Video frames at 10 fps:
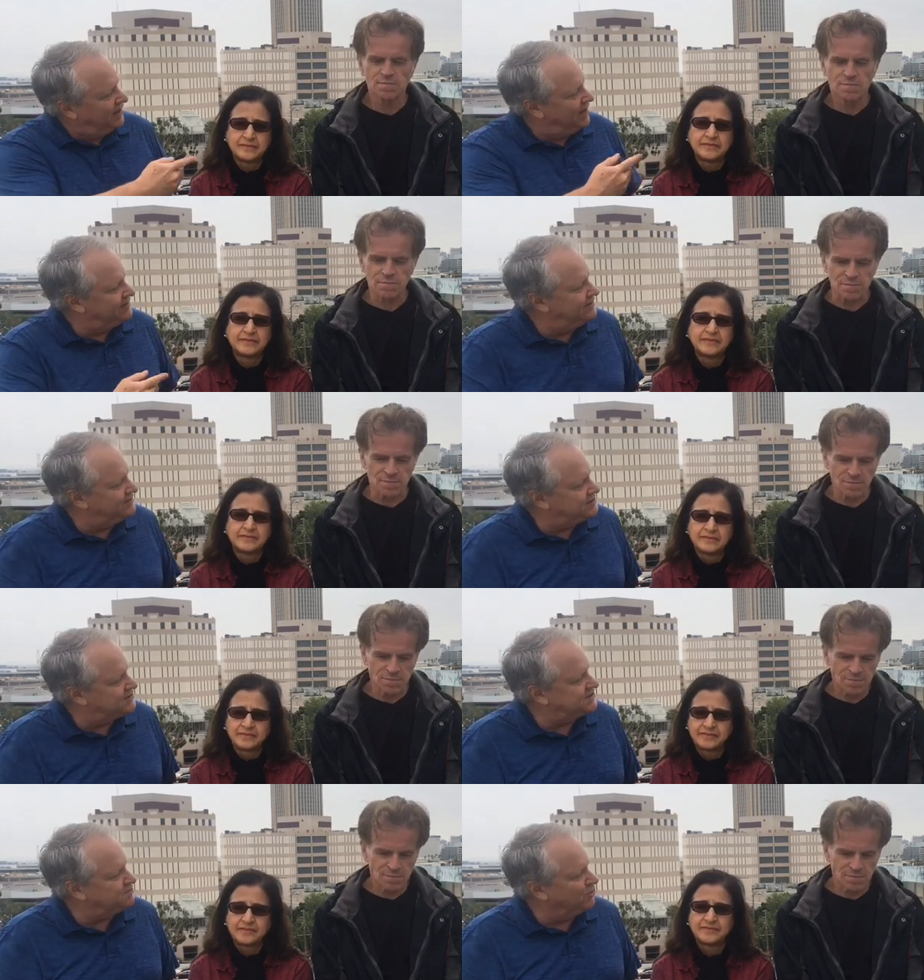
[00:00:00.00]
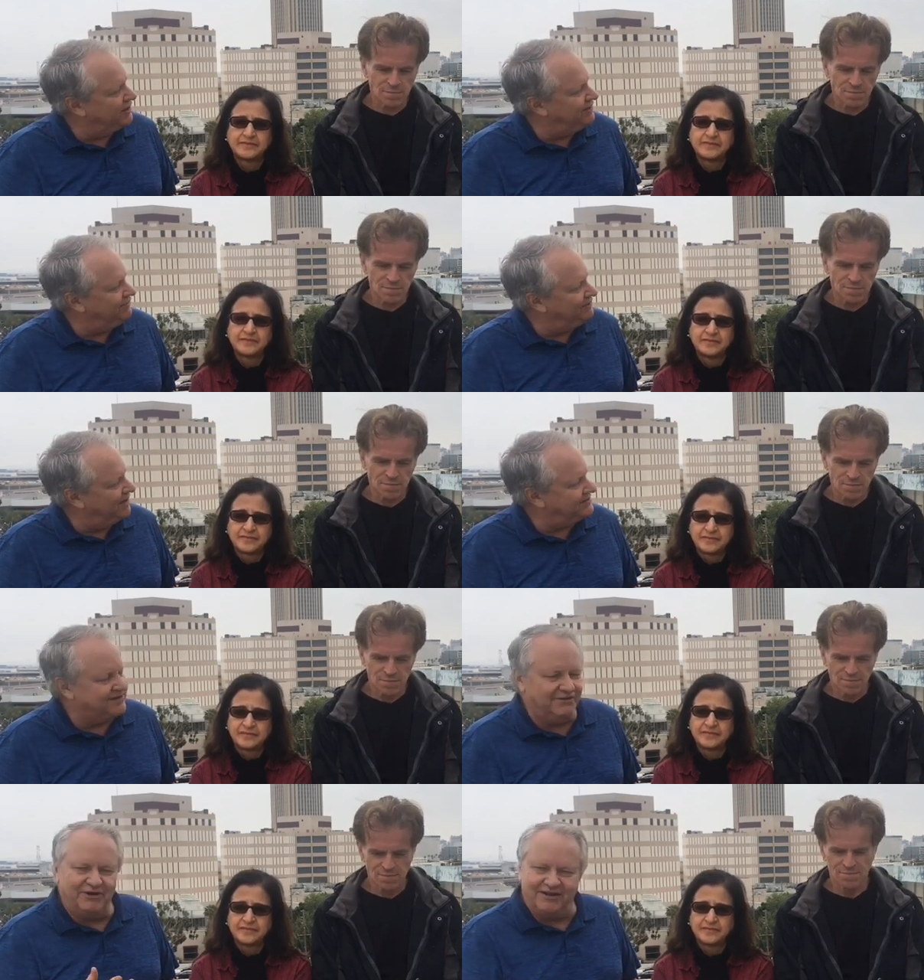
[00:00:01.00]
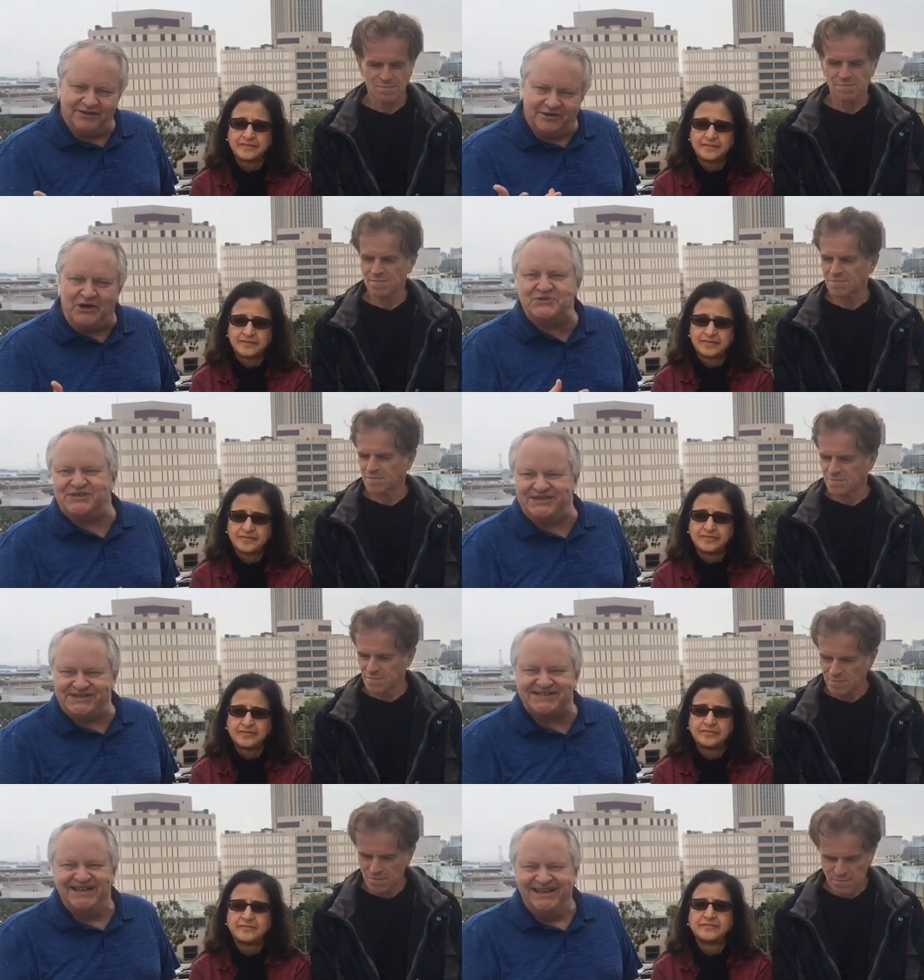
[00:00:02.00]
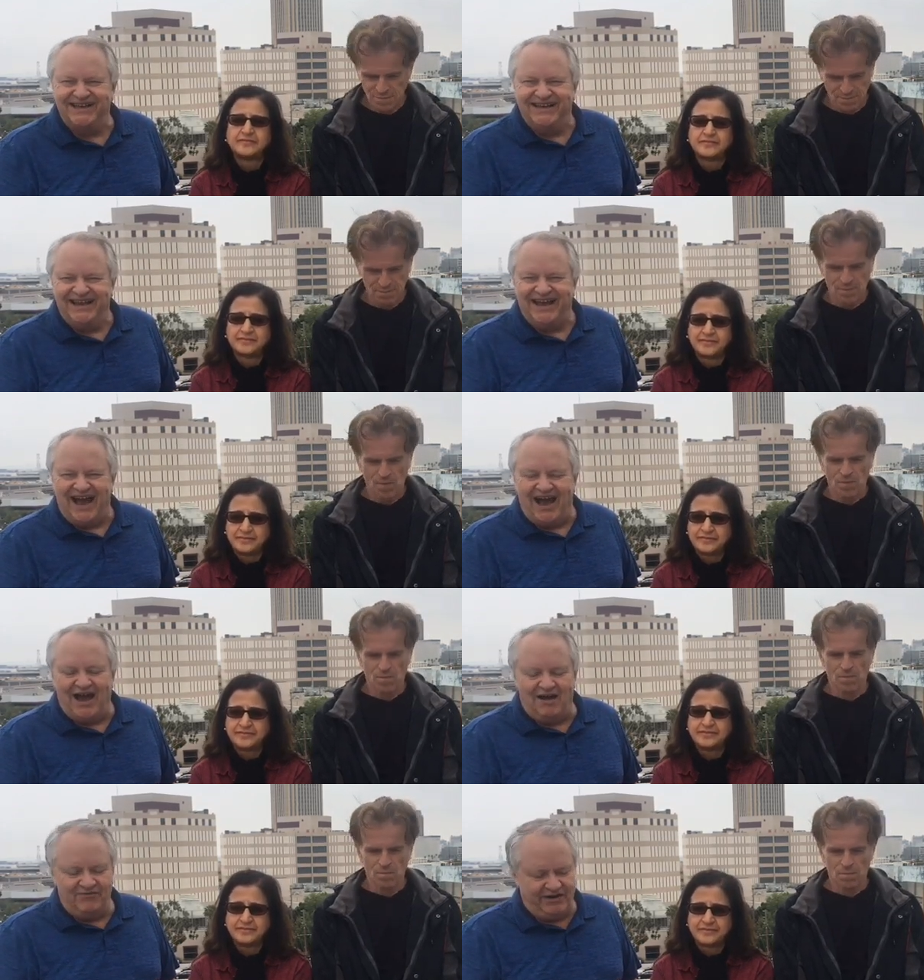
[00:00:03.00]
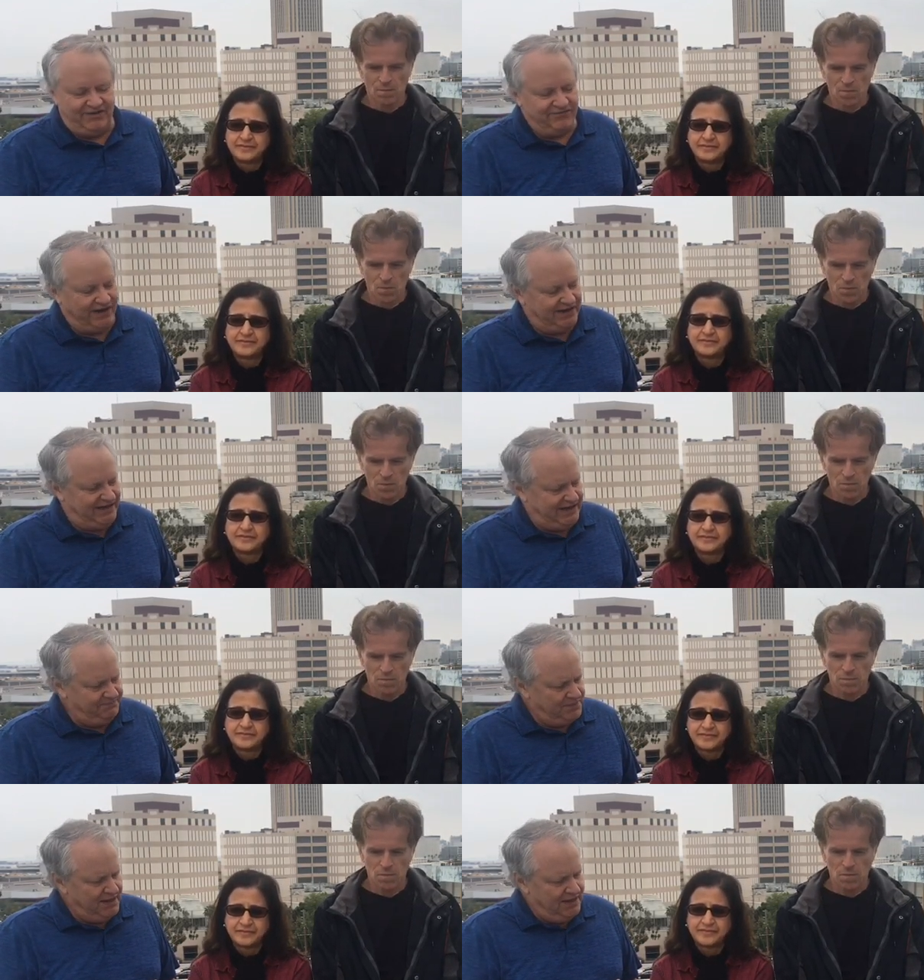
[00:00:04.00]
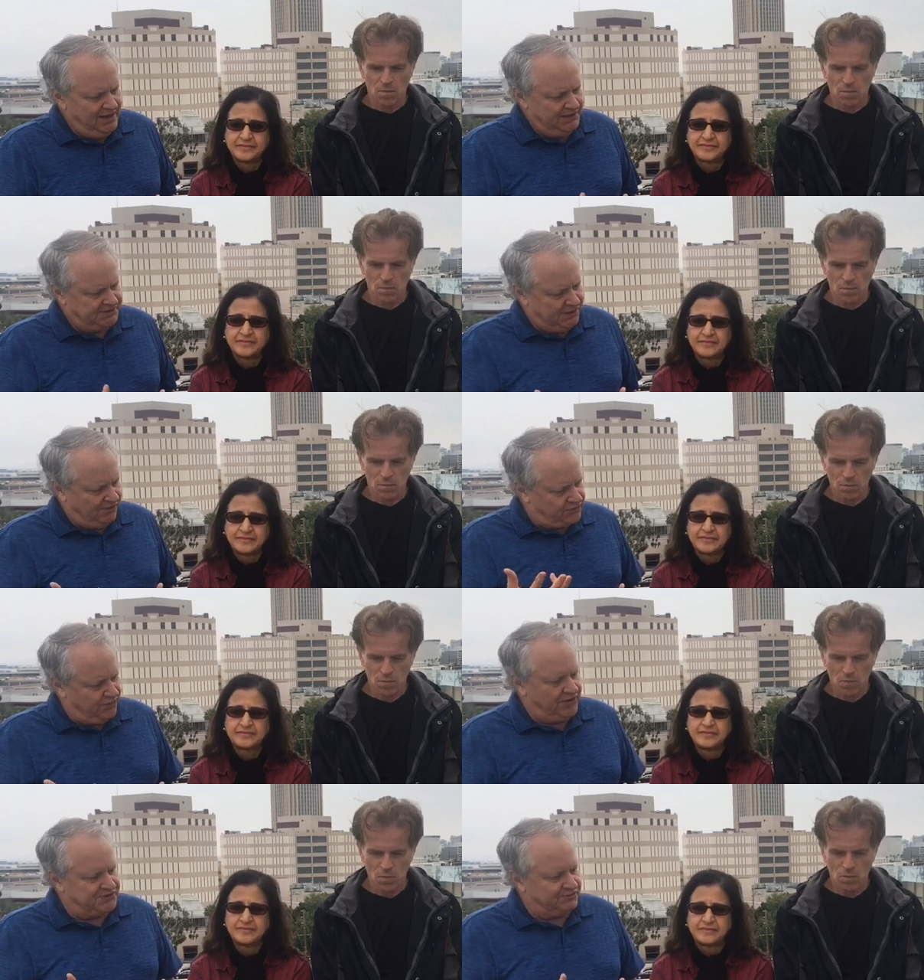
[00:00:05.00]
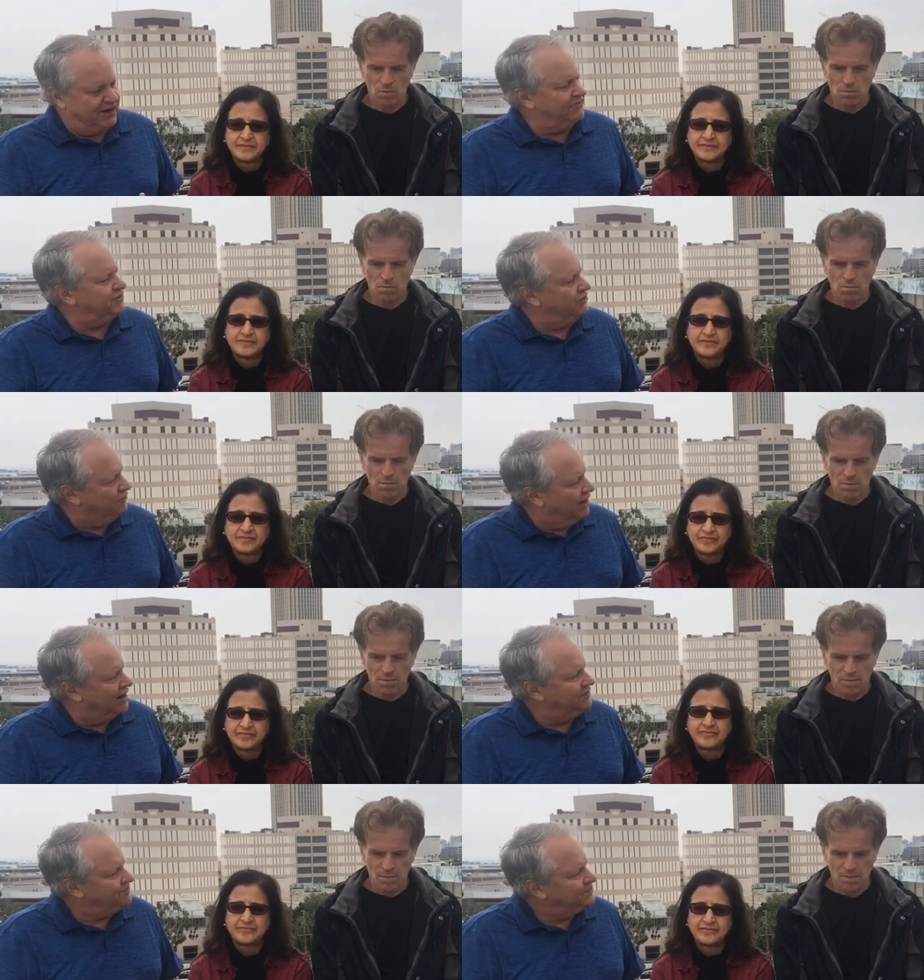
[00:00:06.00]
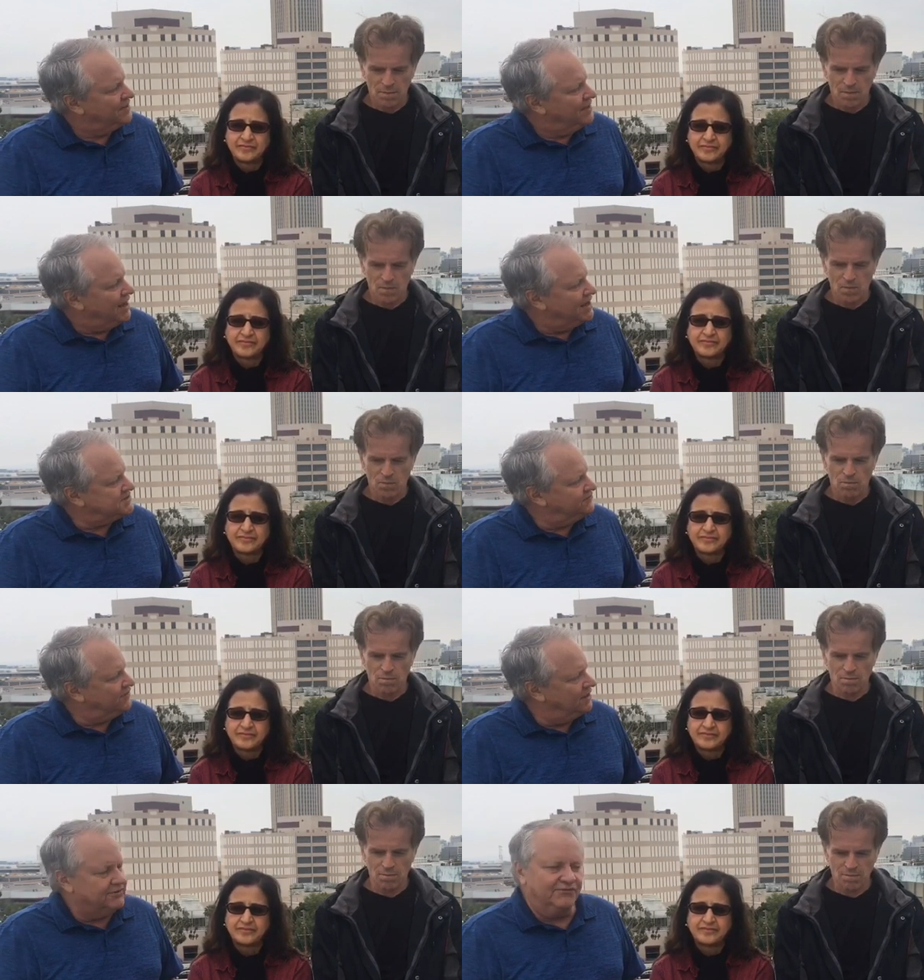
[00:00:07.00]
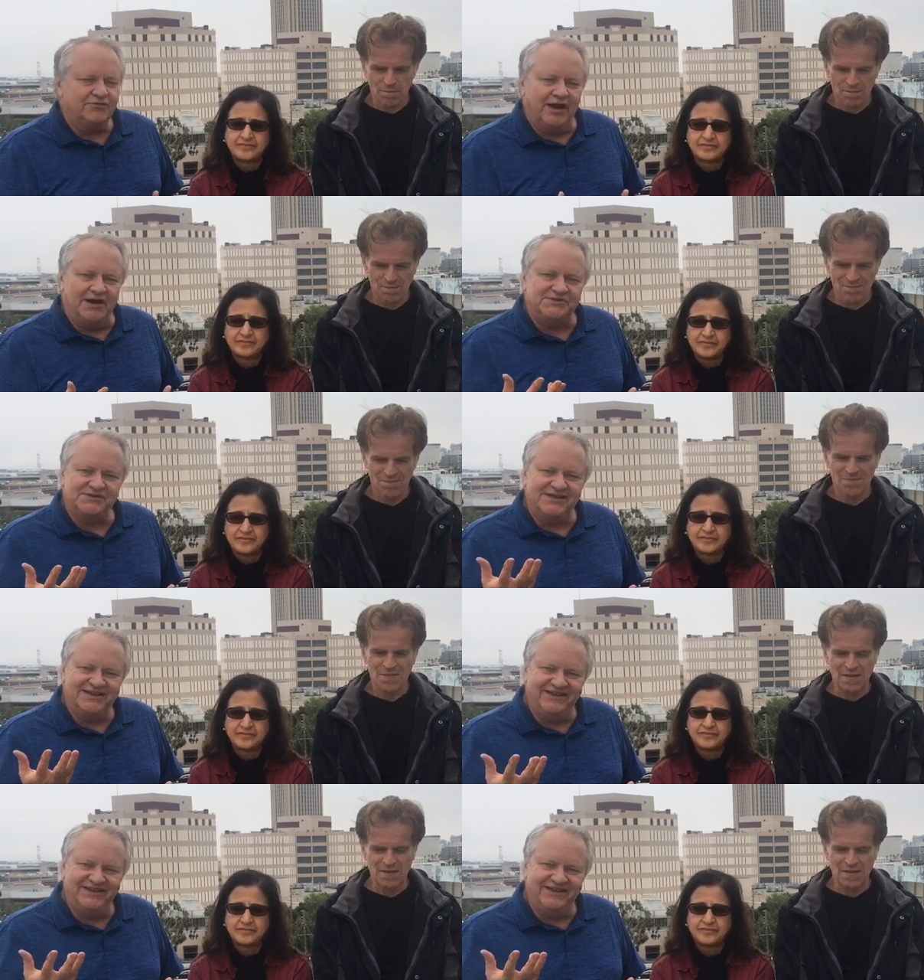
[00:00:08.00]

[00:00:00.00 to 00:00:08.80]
Speaker 1: Mm -hmm. Just this morning, we met one of the nurses, very friendly. So, of course, wherever you are, as a follower mm-hmm. of Christ,